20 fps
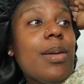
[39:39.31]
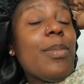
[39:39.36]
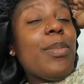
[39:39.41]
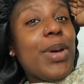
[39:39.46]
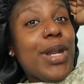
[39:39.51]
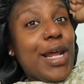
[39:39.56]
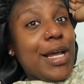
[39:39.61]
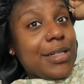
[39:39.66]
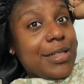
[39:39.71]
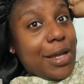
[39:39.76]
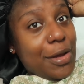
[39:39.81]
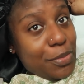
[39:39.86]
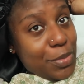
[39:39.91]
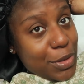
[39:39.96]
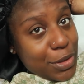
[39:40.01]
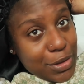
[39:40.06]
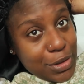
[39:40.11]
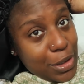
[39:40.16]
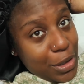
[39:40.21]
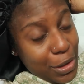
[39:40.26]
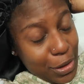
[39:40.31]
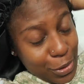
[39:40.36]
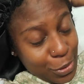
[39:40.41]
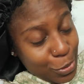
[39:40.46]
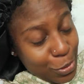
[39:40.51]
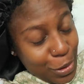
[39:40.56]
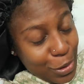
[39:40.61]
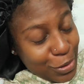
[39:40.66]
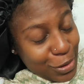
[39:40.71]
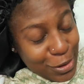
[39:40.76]
But as I've been saying
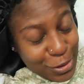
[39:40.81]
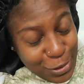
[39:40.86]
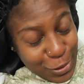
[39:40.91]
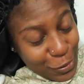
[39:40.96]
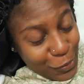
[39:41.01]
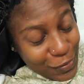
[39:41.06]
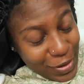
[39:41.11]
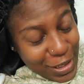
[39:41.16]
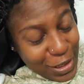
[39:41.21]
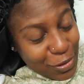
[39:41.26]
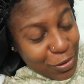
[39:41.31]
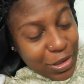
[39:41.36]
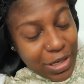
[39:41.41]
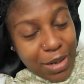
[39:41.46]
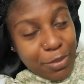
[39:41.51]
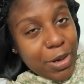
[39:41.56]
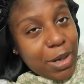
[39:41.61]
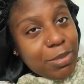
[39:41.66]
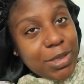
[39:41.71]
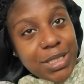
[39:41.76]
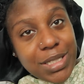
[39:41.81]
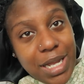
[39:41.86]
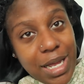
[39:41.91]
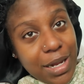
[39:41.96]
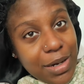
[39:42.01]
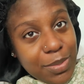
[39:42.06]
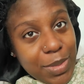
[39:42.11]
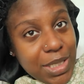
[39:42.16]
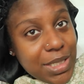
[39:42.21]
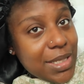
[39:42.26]
throughout this whole video, yeah, I'm probably
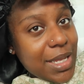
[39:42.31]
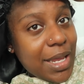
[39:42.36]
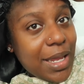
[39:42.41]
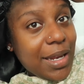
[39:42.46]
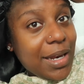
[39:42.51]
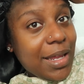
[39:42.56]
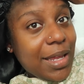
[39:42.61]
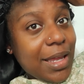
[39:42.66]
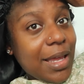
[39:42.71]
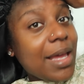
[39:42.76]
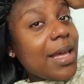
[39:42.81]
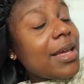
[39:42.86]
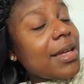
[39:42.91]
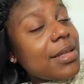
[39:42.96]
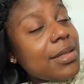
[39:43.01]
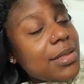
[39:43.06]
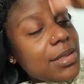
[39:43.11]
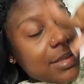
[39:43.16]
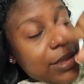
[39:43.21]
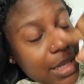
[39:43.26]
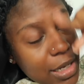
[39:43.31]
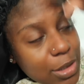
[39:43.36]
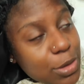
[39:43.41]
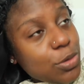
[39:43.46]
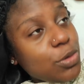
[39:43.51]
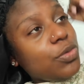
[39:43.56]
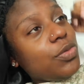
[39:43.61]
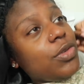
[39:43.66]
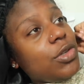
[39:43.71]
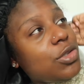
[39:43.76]
tired of me saying it. Stay
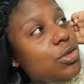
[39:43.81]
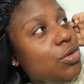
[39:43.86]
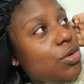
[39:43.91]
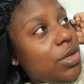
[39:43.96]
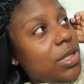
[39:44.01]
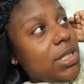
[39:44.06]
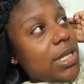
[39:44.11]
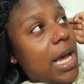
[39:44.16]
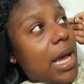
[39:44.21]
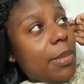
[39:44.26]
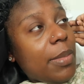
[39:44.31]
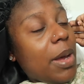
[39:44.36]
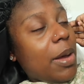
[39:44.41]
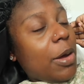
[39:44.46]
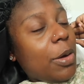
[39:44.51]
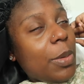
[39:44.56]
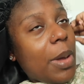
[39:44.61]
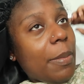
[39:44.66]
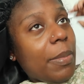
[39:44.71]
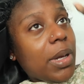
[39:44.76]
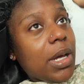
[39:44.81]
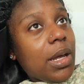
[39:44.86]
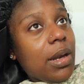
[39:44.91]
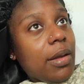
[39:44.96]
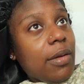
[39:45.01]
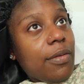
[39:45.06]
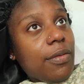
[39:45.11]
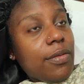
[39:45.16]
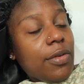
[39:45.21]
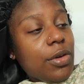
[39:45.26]
tuned for the story time. I'm
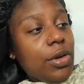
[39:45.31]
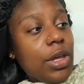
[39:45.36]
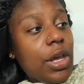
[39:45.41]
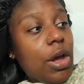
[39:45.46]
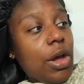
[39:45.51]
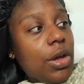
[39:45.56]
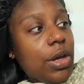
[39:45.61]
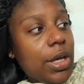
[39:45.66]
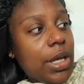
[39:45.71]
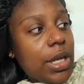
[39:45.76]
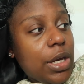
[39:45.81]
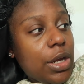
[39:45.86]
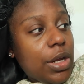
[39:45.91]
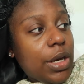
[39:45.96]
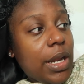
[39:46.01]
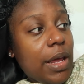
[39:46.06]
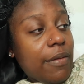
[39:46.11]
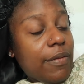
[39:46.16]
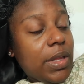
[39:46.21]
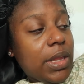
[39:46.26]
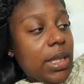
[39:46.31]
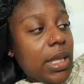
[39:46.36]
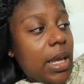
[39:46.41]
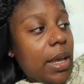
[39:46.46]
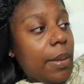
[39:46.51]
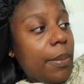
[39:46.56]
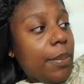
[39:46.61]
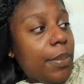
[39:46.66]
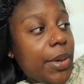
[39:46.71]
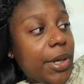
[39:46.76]
gonna fill y'all in on
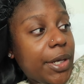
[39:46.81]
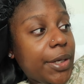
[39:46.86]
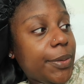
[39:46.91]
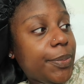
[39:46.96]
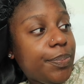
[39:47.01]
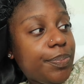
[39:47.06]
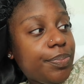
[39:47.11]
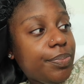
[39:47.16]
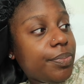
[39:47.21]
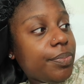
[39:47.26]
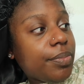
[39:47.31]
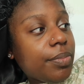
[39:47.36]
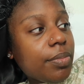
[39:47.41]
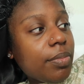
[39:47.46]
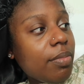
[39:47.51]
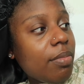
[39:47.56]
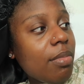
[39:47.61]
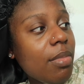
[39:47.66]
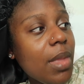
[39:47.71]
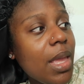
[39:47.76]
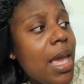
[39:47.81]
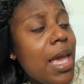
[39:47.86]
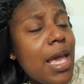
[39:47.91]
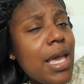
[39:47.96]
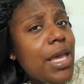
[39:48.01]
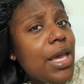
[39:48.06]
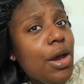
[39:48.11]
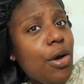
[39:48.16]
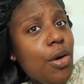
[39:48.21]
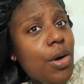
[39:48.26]
everything. But
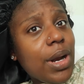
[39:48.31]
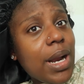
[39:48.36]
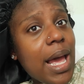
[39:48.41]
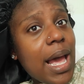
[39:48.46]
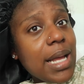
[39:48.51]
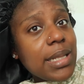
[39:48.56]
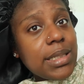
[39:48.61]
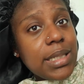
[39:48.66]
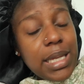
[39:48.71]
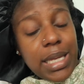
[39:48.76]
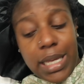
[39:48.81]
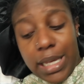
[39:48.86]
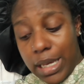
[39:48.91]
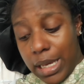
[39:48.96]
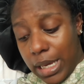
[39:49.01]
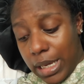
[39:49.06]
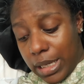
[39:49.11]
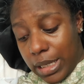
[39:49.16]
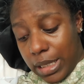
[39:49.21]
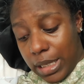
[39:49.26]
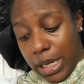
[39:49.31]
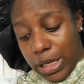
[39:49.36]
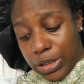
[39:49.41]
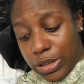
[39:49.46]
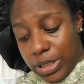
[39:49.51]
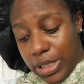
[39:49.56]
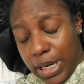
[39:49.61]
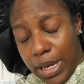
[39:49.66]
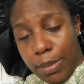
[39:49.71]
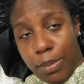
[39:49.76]
yeah, all I had to eat
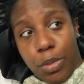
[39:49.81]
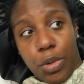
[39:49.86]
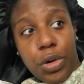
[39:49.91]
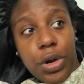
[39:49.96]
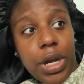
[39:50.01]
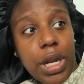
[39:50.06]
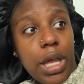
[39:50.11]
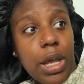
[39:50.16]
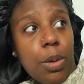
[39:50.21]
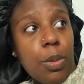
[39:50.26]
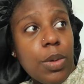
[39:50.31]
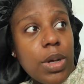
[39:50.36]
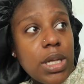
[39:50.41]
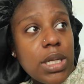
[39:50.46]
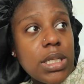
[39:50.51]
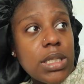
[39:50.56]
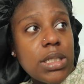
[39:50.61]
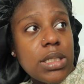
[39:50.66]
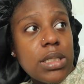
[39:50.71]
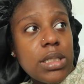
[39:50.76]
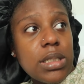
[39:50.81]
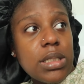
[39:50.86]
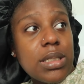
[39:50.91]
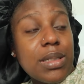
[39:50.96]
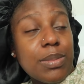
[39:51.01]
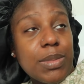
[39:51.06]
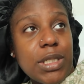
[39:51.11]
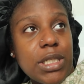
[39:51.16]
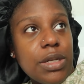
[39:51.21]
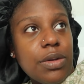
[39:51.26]
yesterday morning was
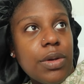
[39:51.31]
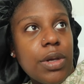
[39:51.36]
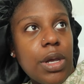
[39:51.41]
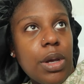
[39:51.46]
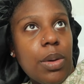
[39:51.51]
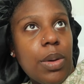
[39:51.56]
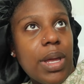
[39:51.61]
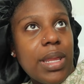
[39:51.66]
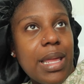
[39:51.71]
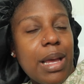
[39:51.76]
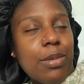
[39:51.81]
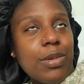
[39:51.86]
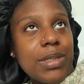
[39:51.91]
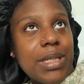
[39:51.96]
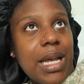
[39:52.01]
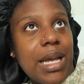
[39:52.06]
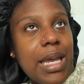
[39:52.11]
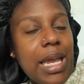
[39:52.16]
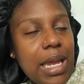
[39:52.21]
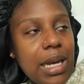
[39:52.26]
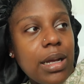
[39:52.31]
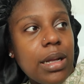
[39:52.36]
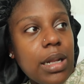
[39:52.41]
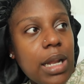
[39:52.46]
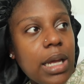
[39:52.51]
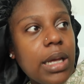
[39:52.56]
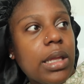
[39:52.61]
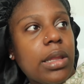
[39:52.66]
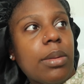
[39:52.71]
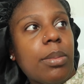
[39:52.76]
some cereal, and that was at 8
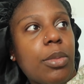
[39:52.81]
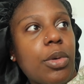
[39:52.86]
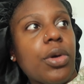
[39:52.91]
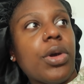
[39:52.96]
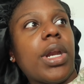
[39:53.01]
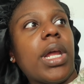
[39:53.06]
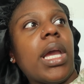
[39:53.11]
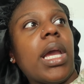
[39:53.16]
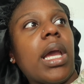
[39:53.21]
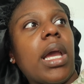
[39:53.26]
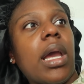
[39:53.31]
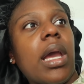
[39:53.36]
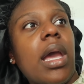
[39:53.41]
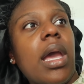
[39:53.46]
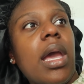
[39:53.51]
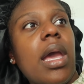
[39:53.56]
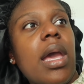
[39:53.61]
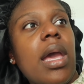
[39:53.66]
o'clock in the morning.